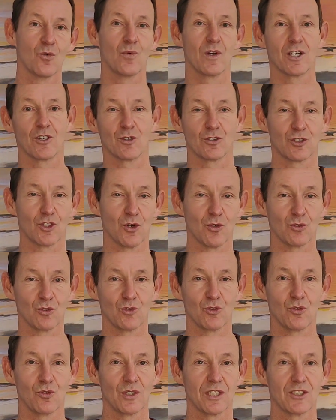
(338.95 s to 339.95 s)
We are not going
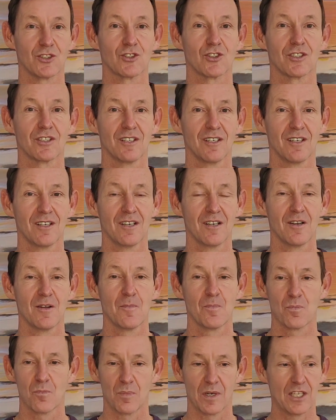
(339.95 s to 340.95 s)
to do this.
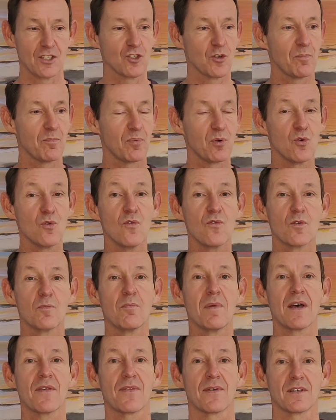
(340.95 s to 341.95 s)
But it's a
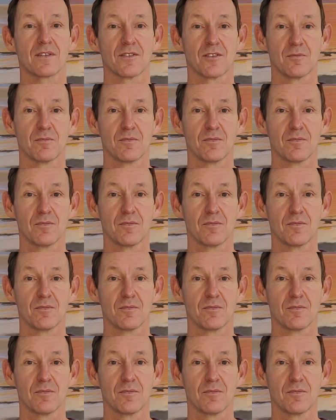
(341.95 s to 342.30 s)
proven method,